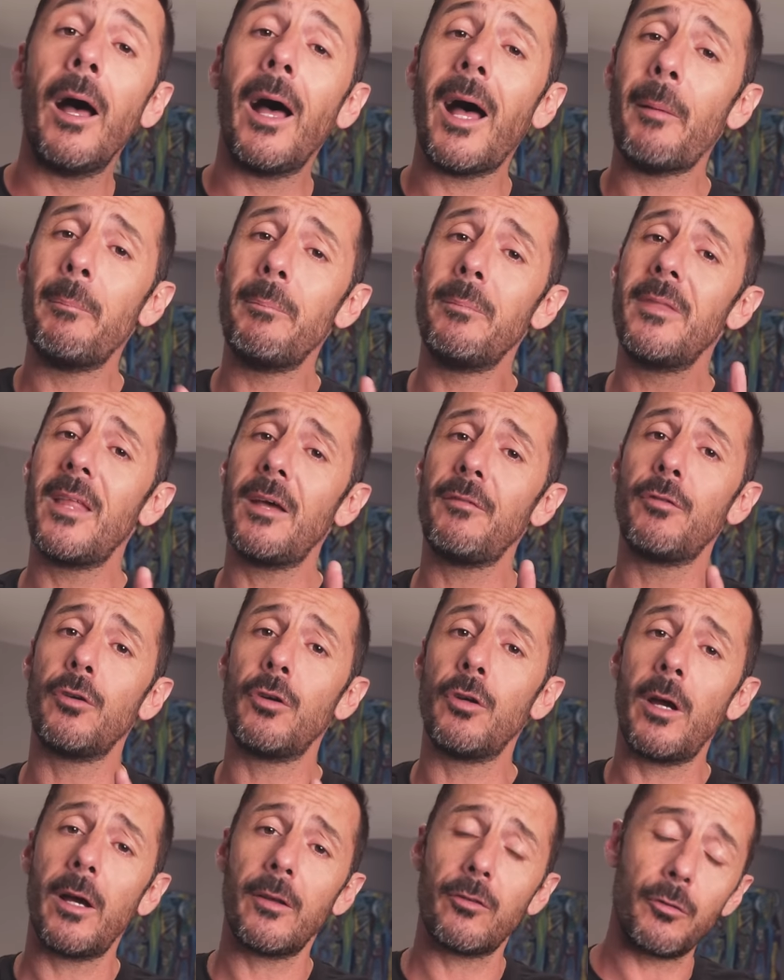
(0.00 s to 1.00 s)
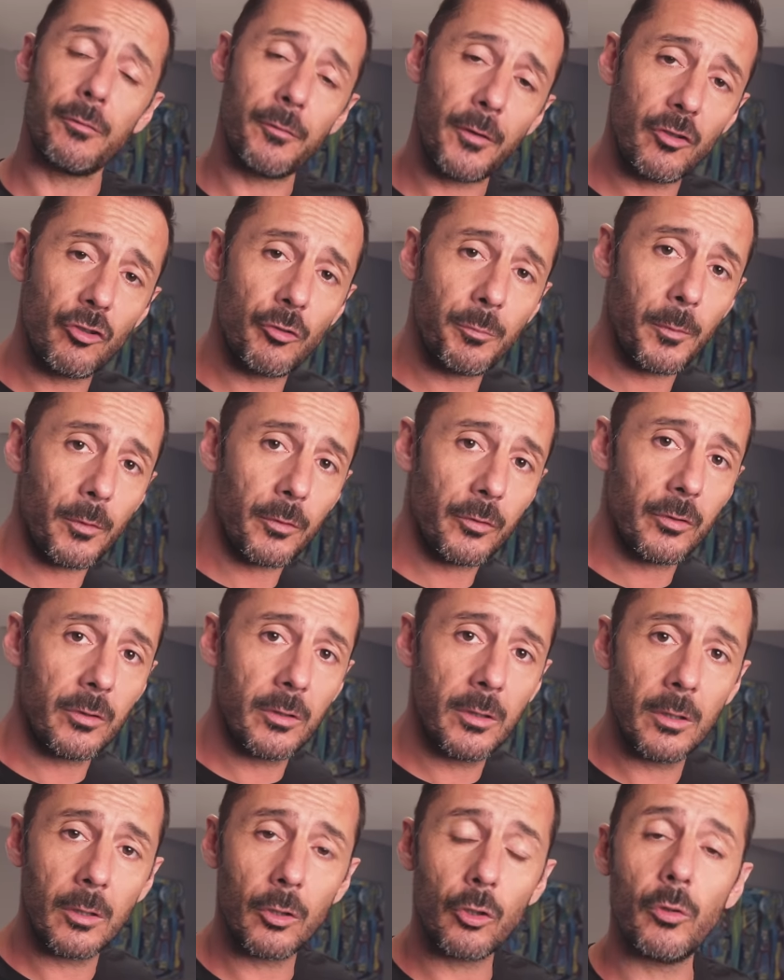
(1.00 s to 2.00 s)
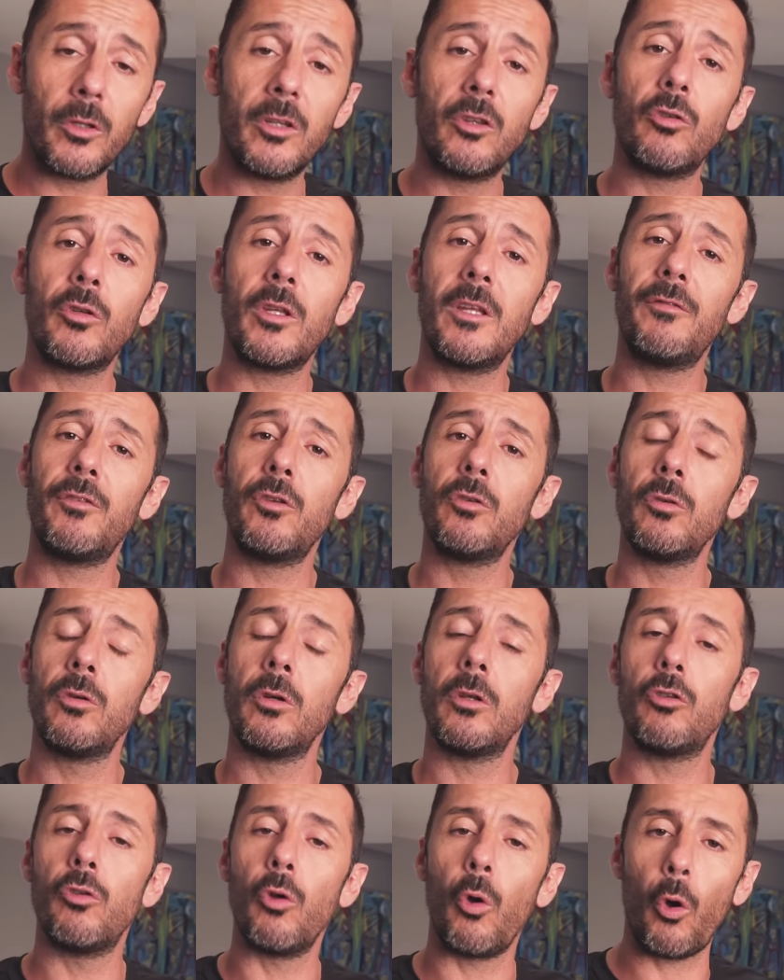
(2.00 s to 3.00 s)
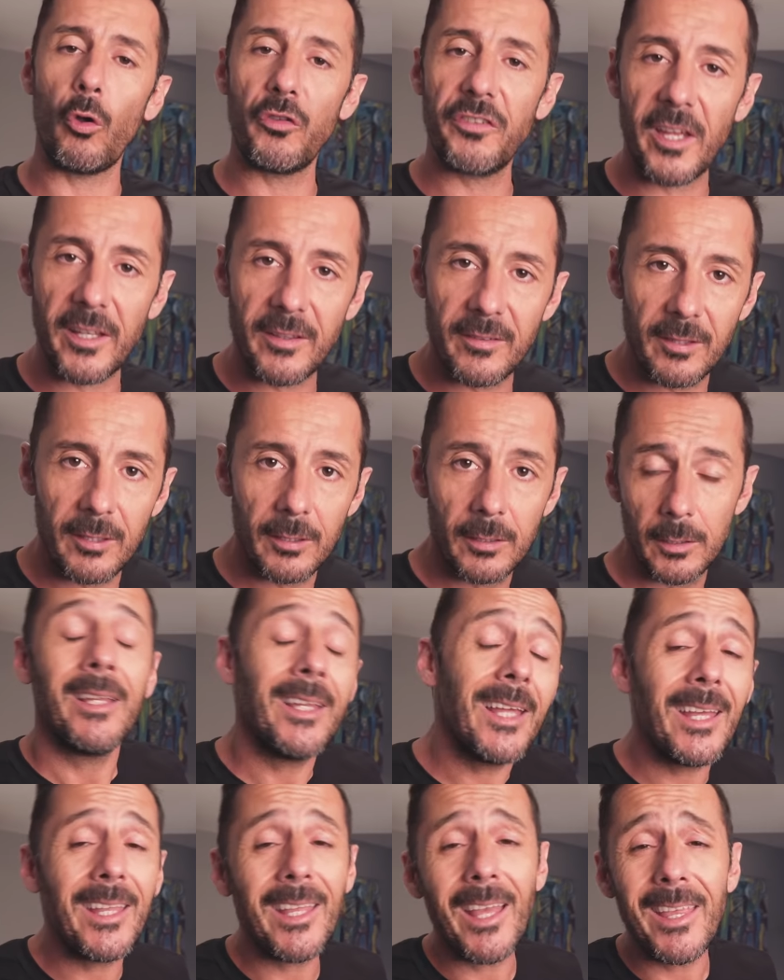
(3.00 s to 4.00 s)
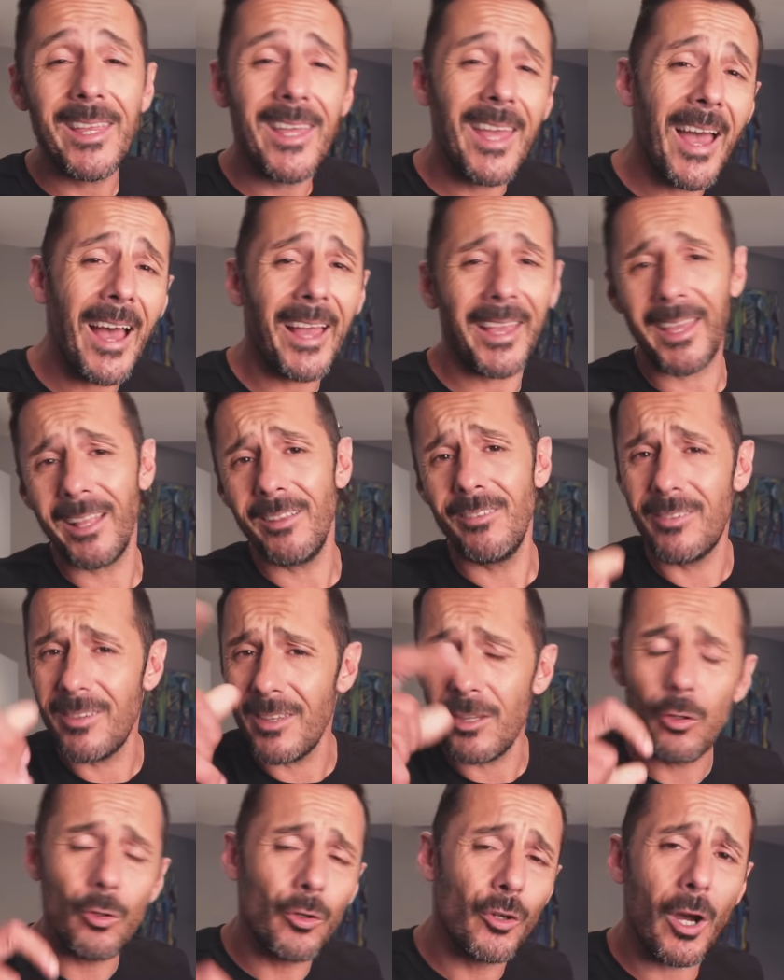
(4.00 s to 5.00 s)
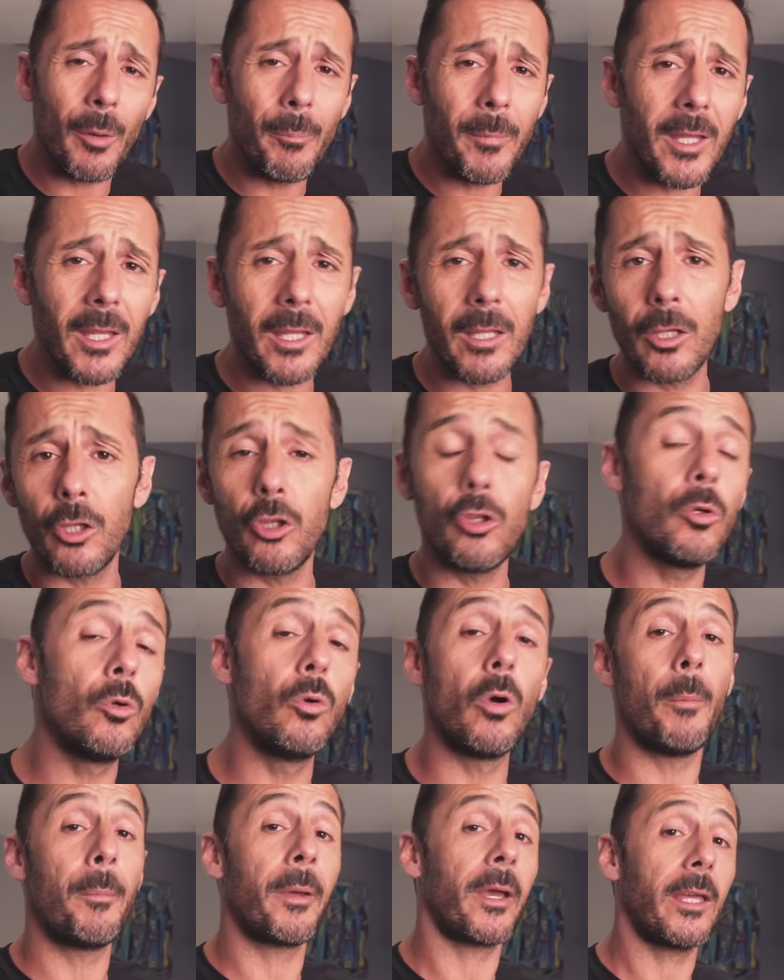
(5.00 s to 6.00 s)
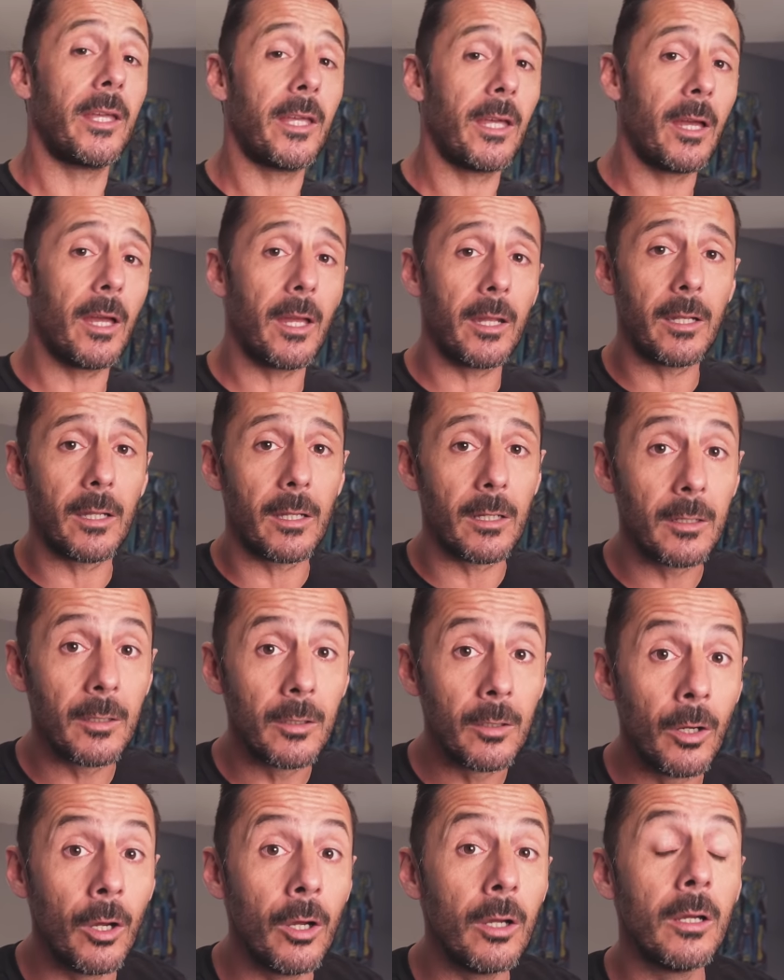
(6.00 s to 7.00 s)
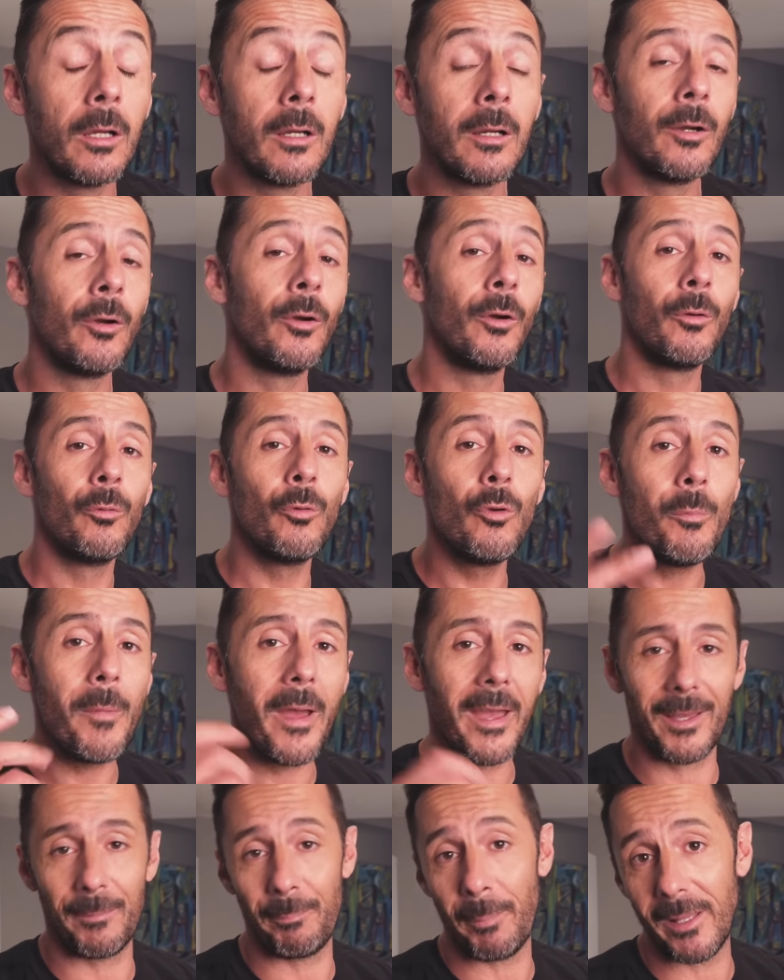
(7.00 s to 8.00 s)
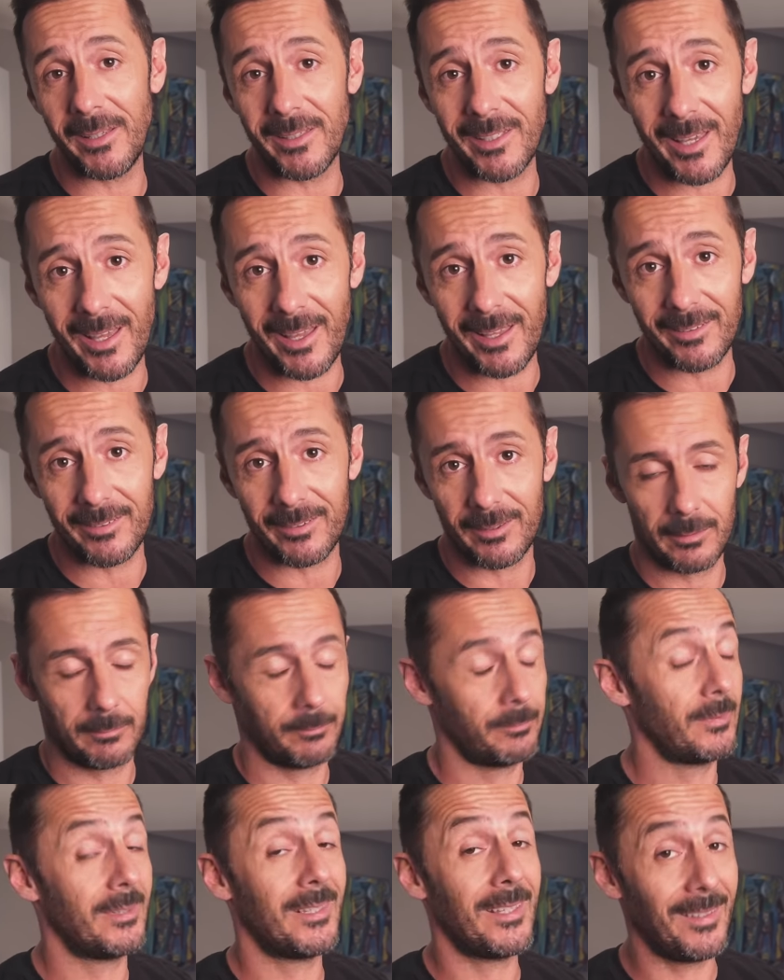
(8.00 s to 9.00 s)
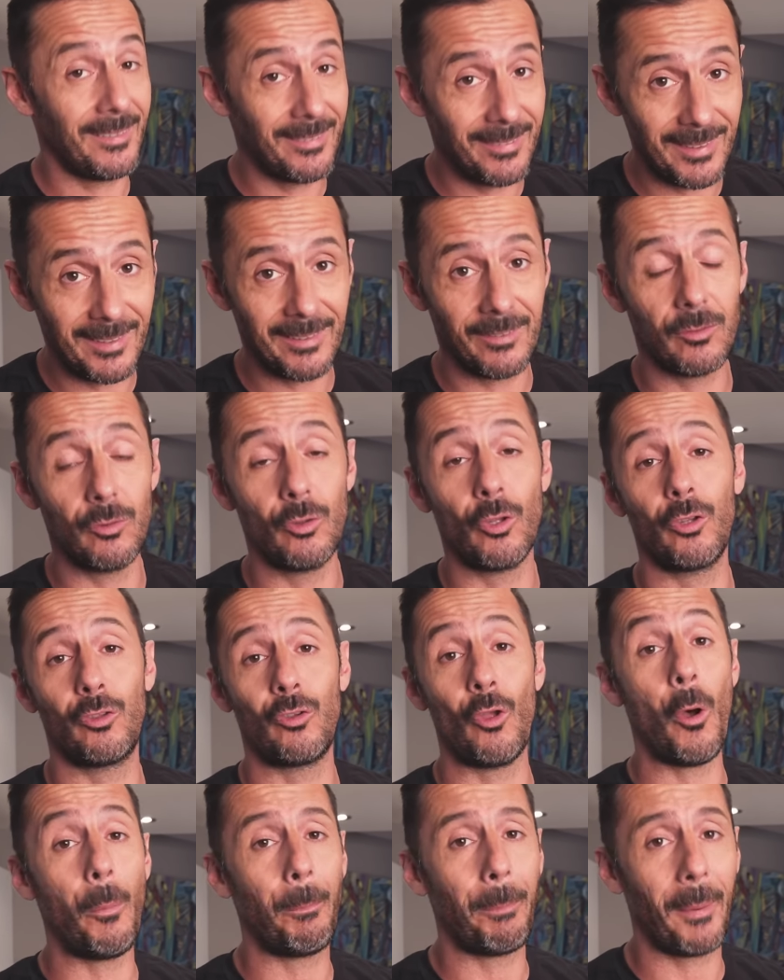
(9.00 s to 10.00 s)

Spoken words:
I'm never, as a French person, going to give you the recette. Yeah, yeah, yeah, I can see you coming, you American. Who make pancakes? This is not a